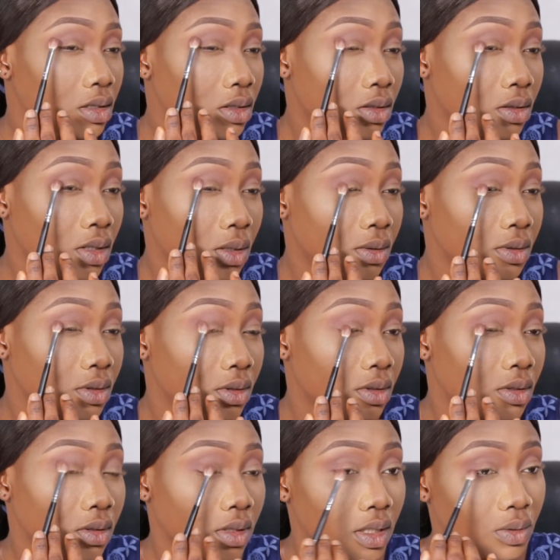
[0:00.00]
so I want to
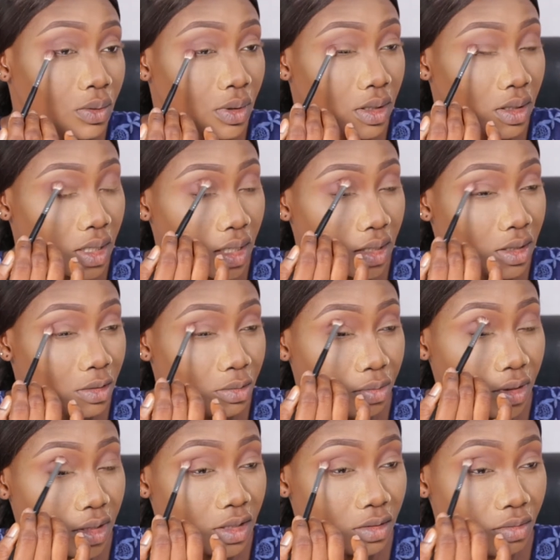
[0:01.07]
go in with that a
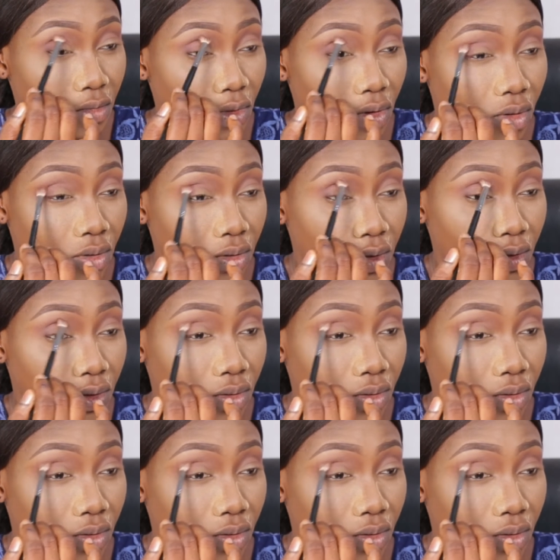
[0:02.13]
bit more